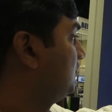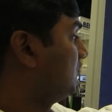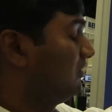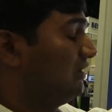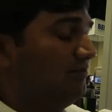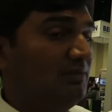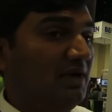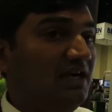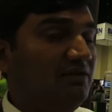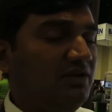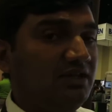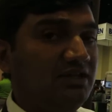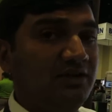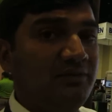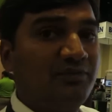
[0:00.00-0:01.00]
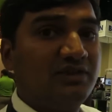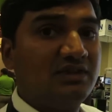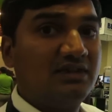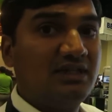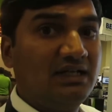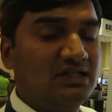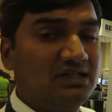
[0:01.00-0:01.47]
total
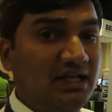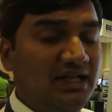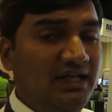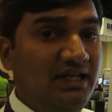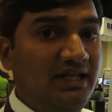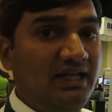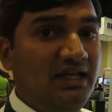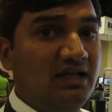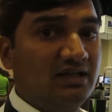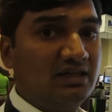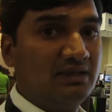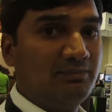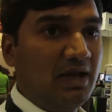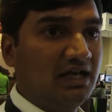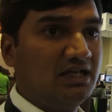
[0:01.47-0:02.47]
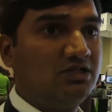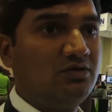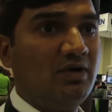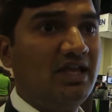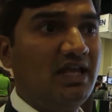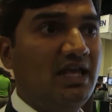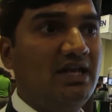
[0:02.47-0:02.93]
bandwidth that this IED, the packets
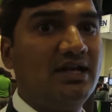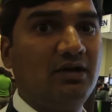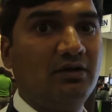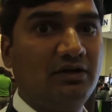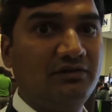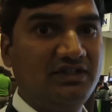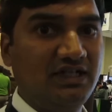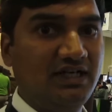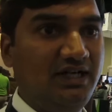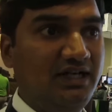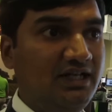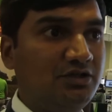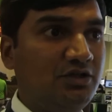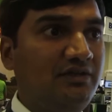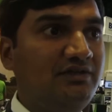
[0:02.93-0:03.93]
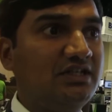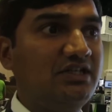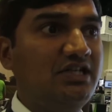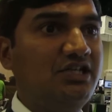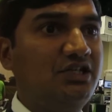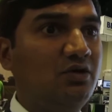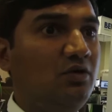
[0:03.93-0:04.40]
going in and out of this IED. So if there's
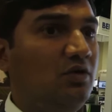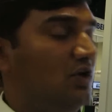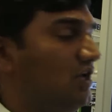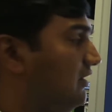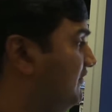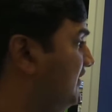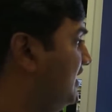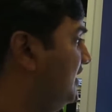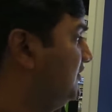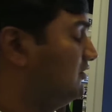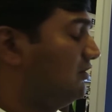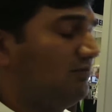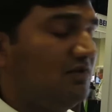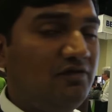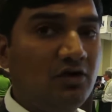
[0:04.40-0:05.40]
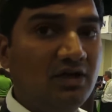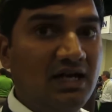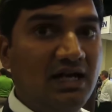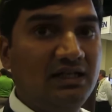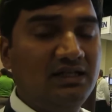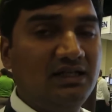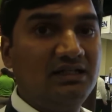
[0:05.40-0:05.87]
an issue, they get to know
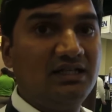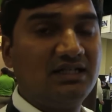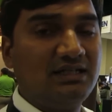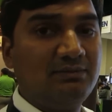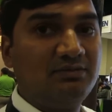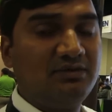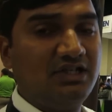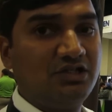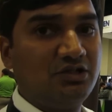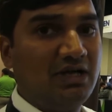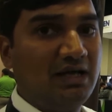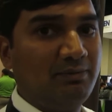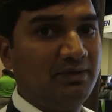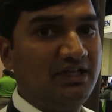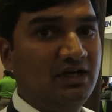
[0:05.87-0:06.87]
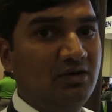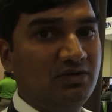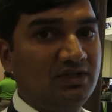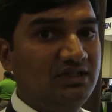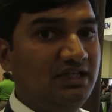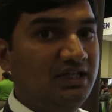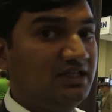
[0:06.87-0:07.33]
beforehand that there's some issue happening out
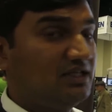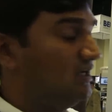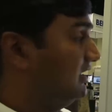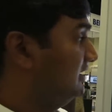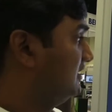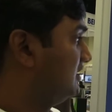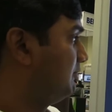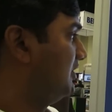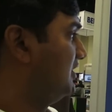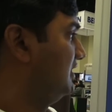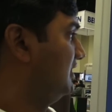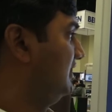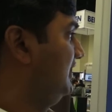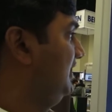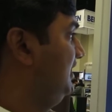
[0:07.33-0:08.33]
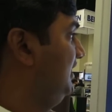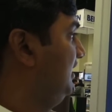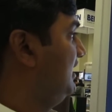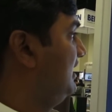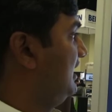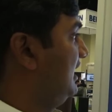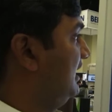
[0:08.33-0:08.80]
in this particular IED,
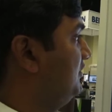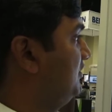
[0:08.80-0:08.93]
and